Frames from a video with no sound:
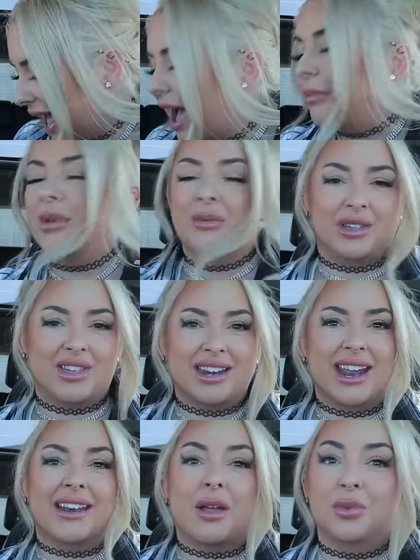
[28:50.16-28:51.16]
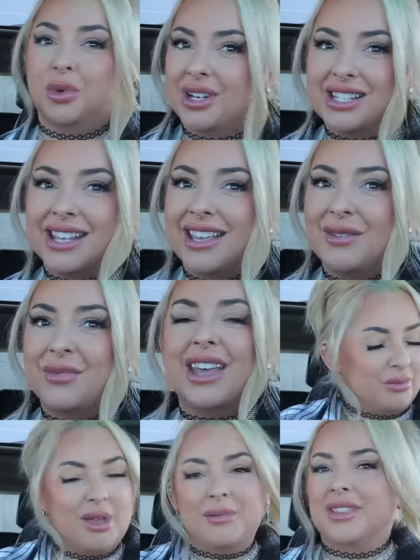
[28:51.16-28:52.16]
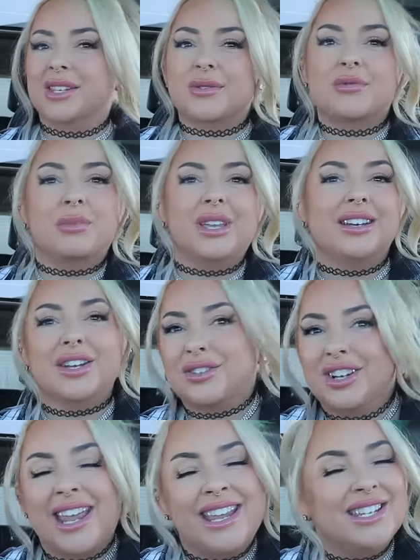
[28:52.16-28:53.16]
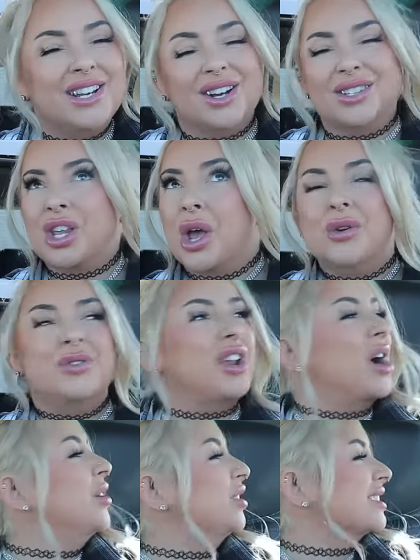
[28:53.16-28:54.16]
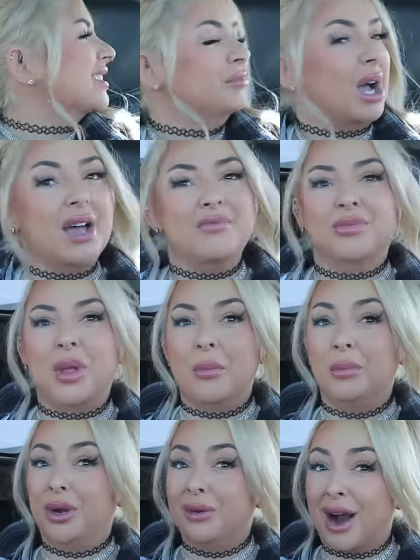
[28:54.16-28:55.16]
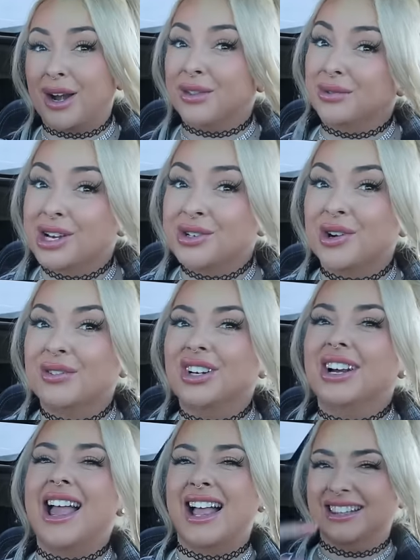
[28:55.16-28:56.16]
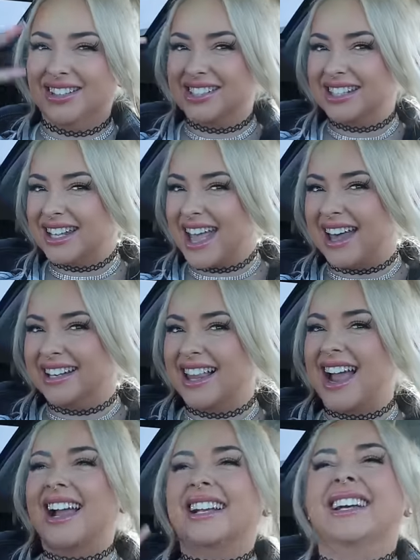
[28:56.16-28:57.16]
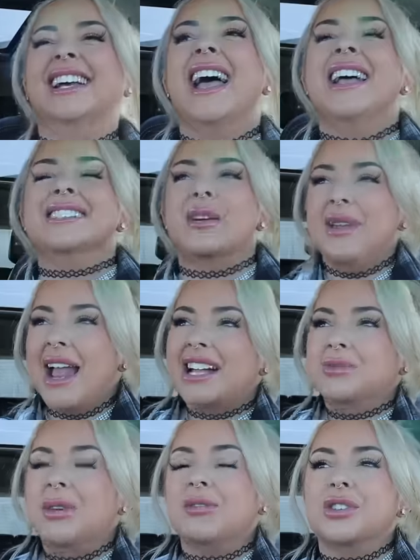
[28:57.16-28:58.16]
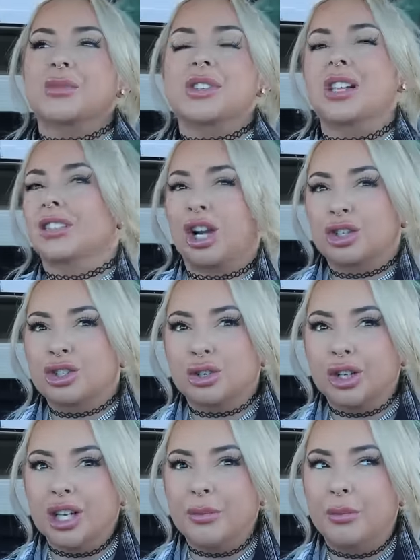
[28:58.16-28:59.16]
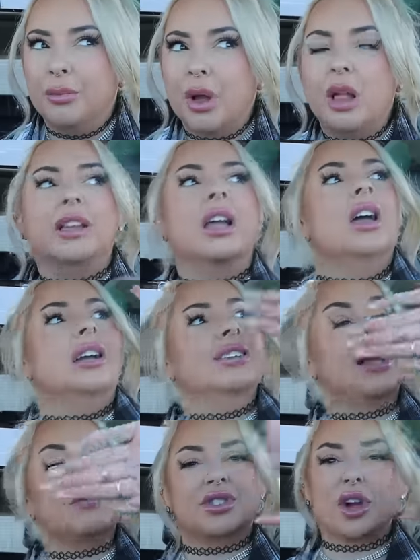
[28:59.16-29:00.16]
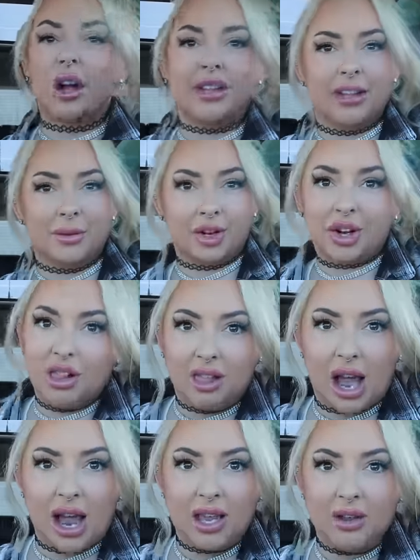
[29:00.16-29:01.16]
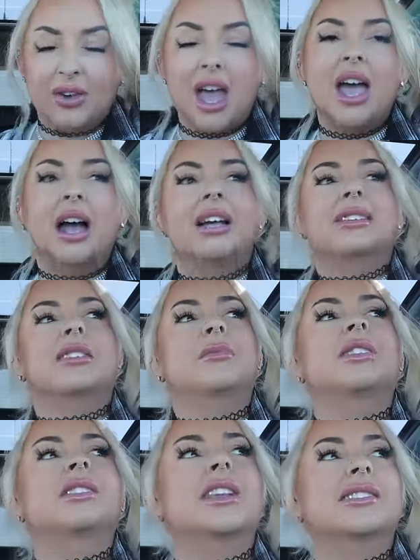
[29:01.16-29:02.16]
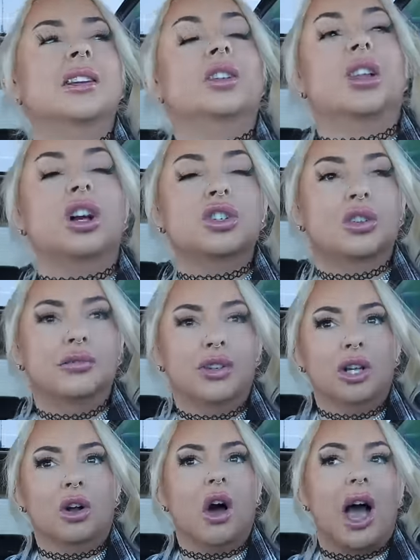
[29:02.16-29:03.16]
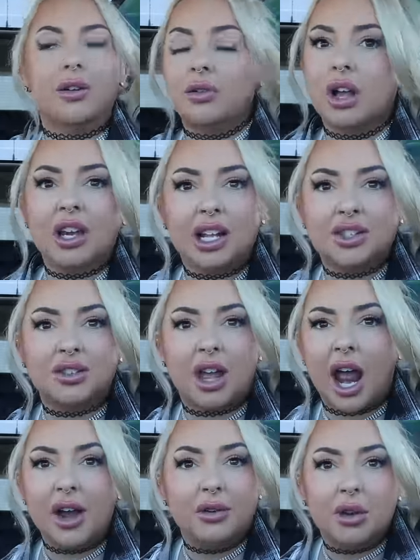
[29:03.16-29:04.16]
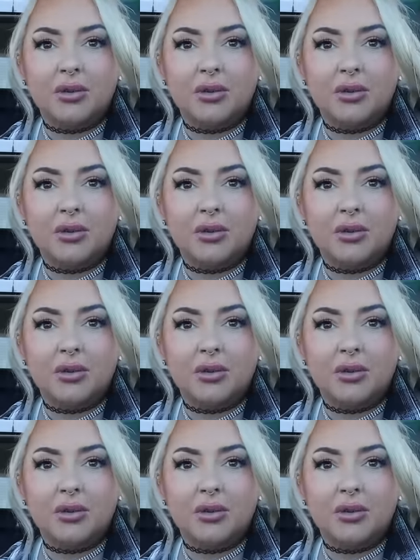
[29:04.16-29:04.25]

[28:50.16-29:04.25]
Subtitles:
happy with it and I'm going to keep it. Maybe this one will be another 8 years. Who knows? But goodbye to the Range Rover. Hello to the Cadillac. Somebody asked me if this was a luxury, like, because I was talking about it on live and somebody said, is it a luxury vehicle? I don't know how to answer that. I don't